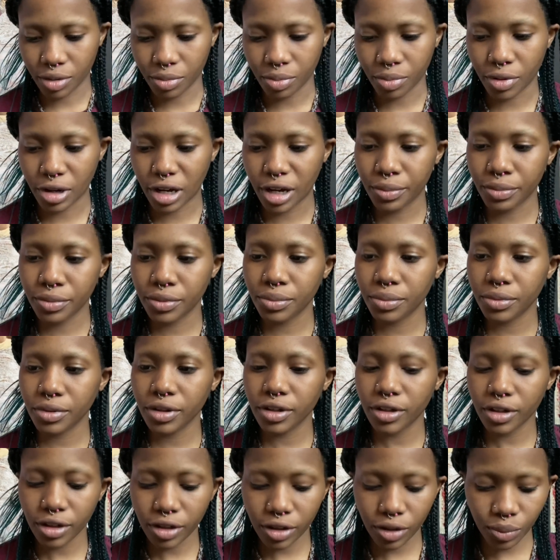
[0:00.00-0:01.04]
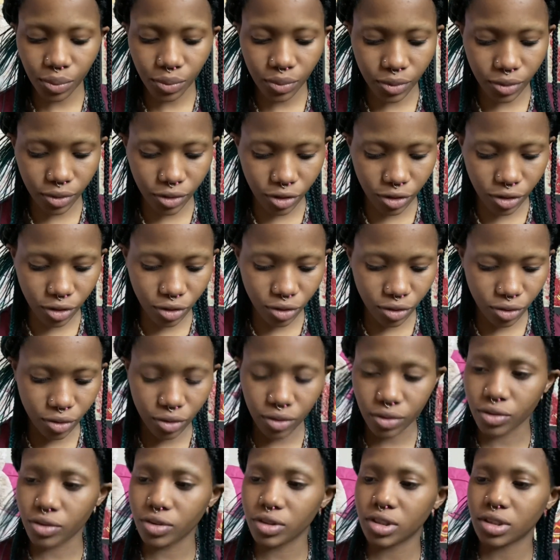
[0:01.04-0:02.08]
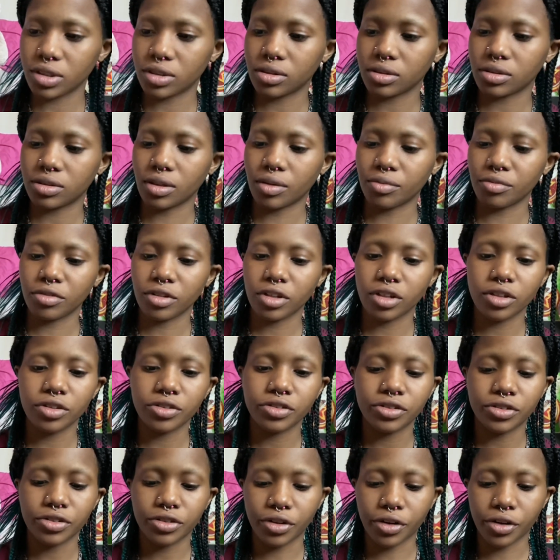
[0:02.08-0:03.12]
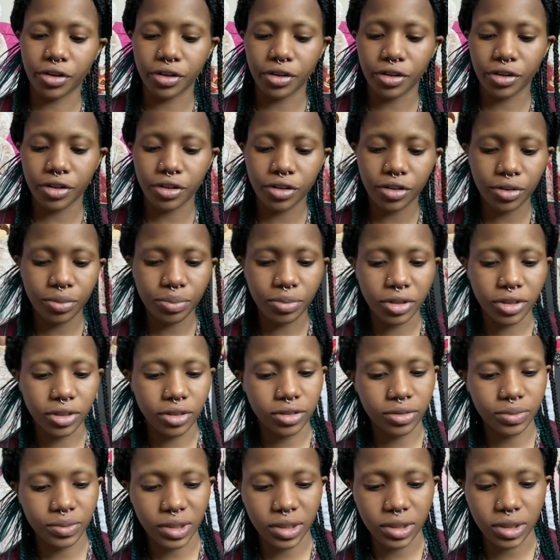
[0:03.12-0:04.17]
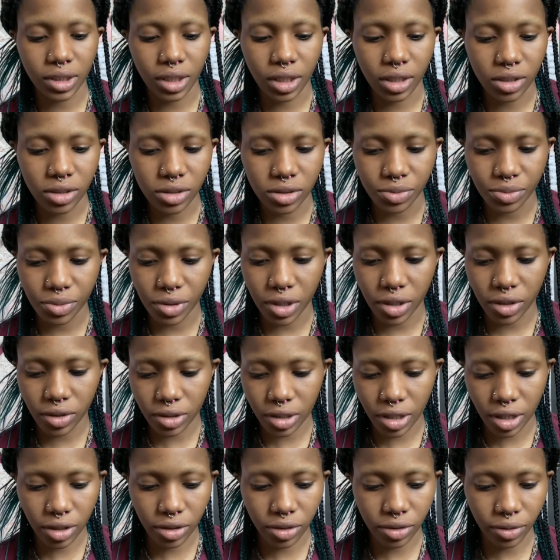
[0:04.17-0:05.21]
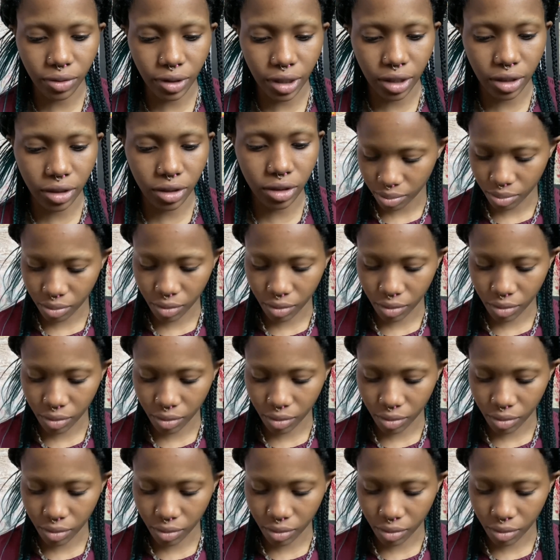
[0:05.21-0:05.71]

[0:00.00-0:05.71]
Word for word: I probably will use something darker because my skin is brown, lol.